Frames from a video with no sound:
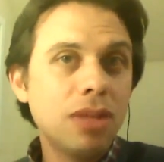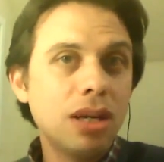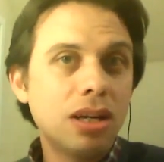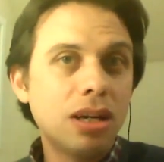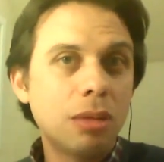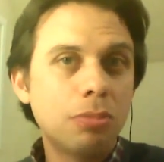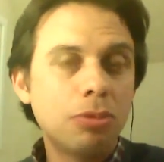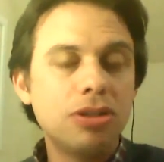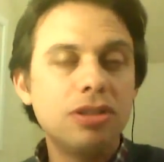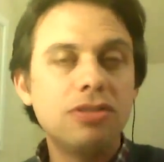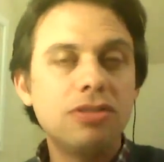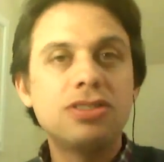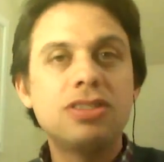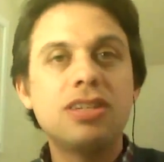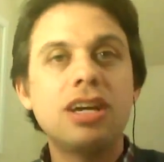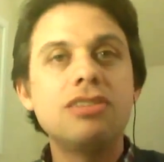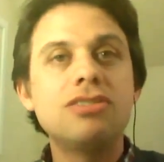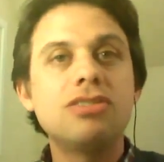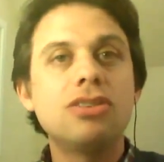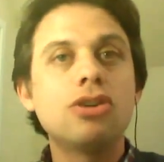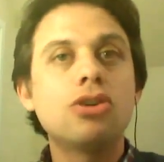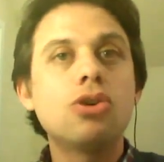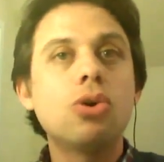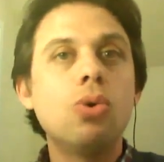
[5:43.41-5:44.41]
a couple of different
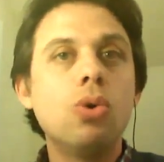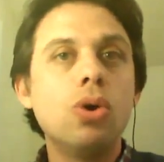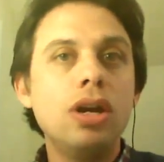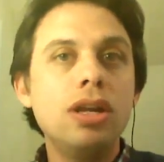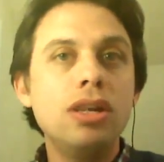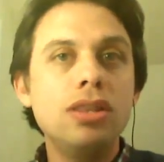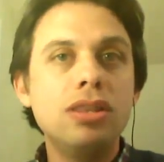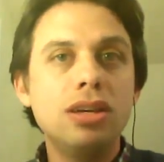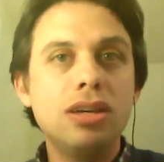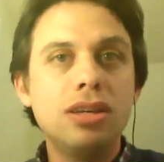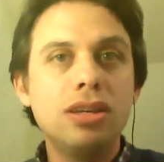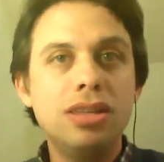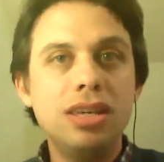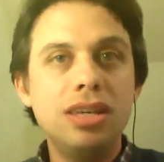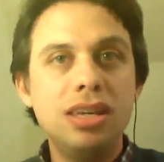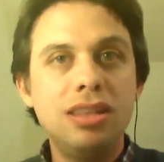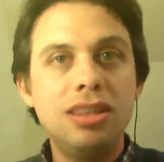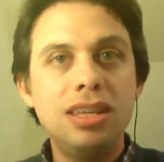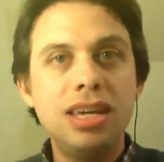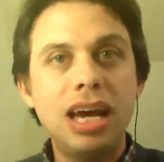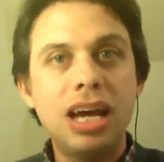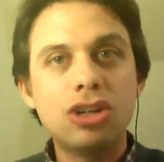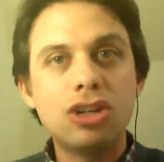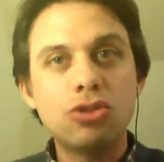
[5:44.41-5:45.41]
sides of the coin, the,
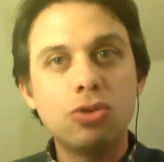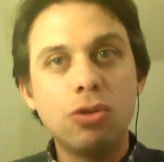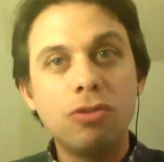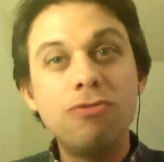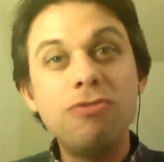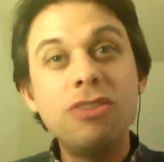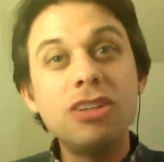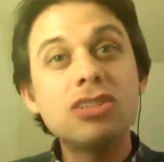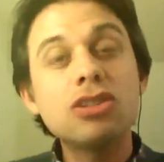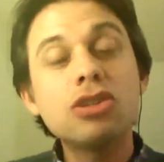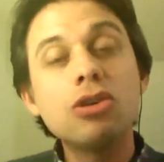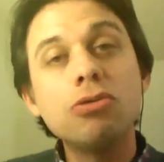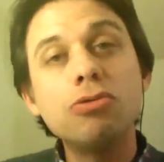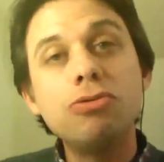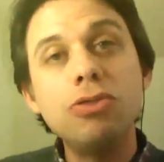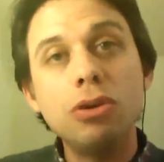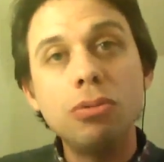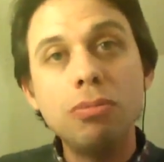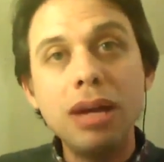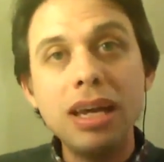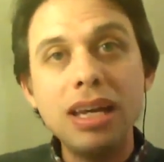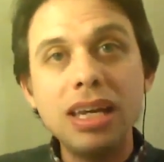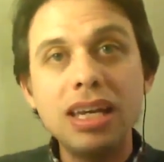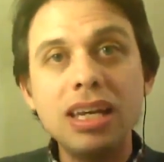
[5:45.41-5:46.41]
the, the actual physical
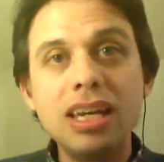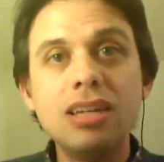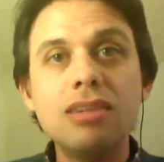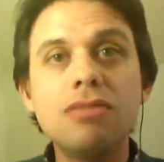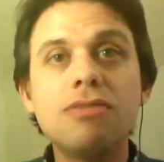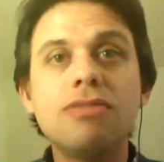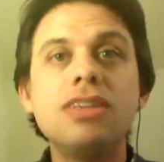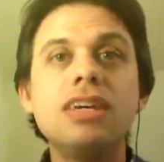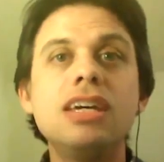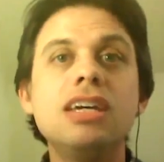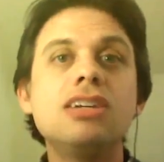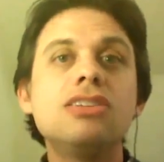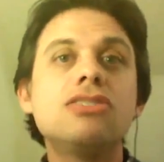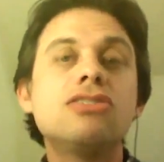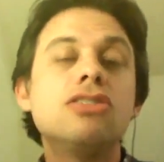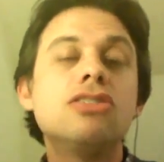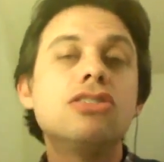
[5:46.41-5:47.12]
filmmaking end of things,